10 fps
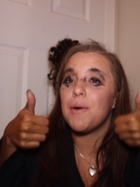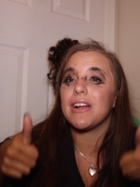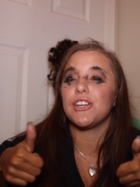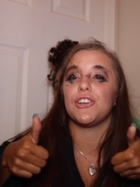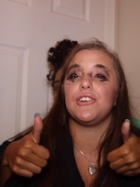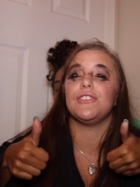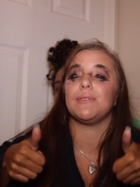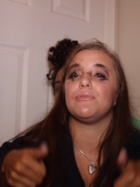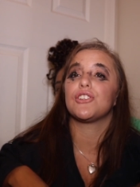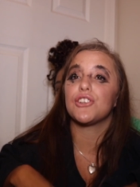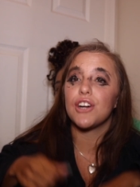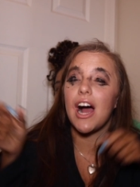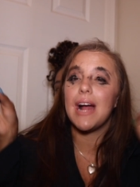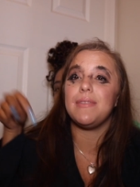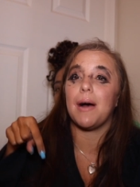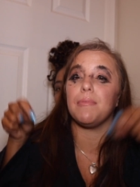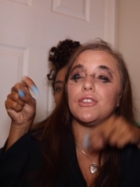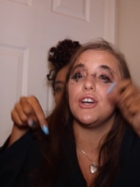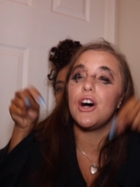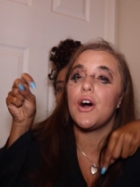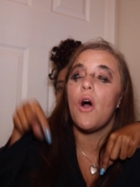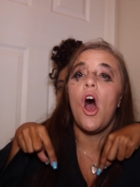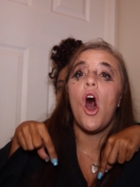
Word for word: Make sure you subscribe down below.